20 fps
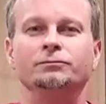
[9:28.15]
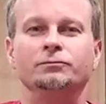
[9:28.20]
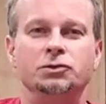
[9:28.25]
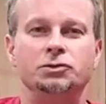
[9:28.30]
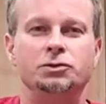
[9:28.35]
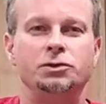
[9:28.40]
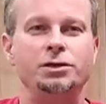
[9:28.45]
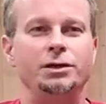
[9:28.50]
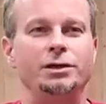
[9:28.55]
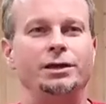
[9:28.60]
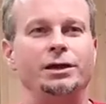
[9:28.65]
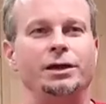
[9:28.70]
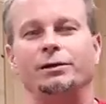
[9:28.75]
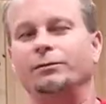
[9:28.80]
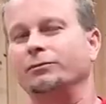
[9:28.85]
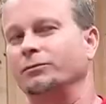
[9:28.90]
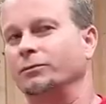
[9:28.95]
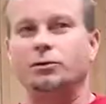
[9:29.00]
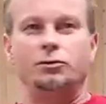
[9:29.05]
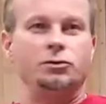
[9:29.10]
So you
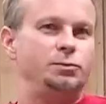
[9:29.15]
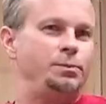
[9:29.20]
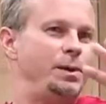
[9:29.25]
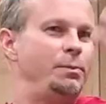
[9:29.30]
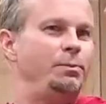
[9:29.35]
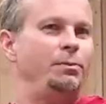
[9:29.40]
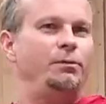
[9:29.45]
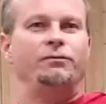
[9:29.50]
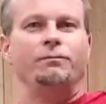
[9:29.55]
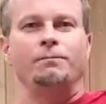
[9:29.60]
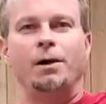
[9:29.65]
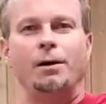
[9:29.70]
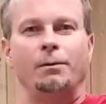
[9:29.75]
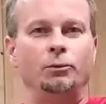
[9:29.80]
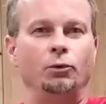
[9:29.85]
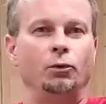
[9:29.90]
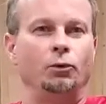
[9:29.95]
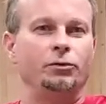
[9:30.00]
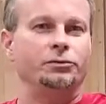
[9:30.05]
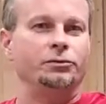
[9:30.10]
get those people from up
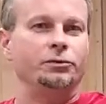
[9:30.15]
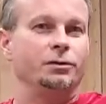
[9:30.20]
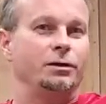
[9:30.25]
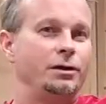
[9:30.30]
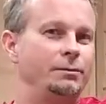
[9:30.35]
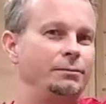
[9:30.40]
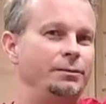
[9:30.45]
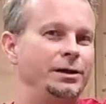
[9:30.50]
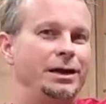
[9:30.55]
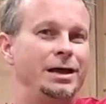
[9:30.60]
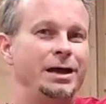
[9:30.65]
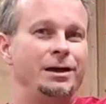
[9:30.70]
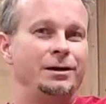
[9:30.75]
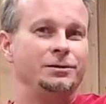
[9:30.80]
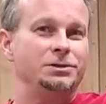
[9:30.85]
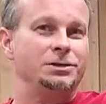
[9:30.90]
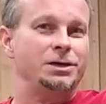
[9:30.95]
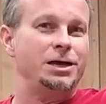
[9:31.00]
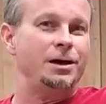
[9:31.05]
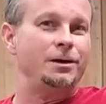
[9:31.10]
north that are coming down
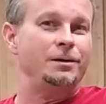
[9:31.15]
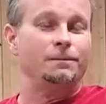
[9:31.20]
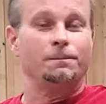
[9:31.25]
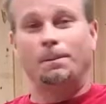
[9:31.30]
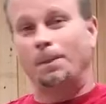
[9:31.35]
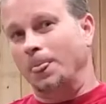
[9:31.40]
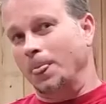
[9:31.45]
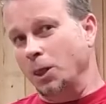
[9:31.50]
south